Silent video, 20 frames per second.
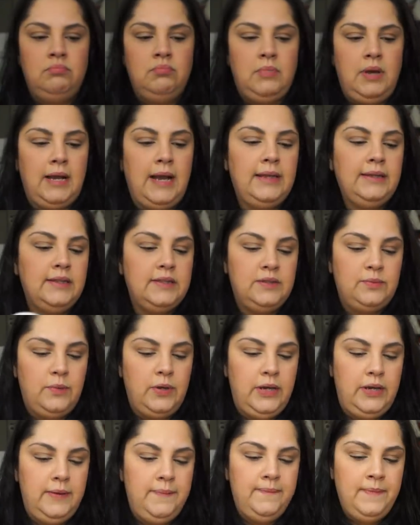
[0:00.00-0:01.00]
I got this
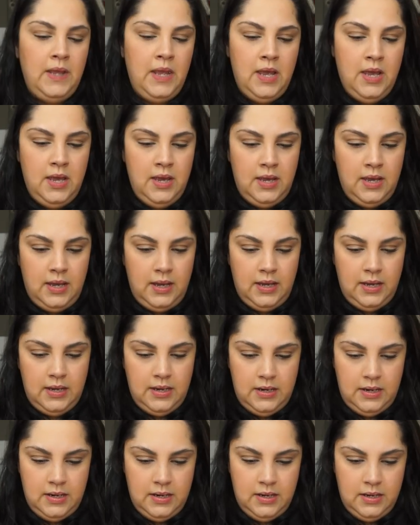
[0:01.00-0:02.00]
one
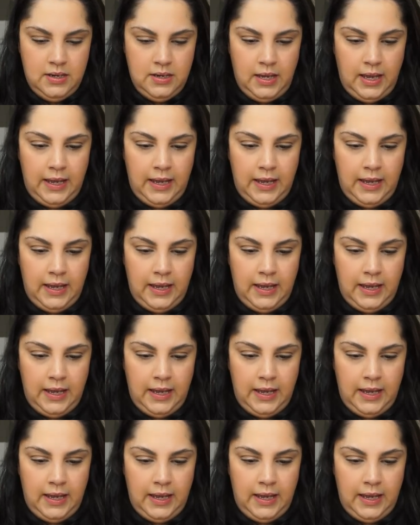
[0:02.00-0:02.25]
in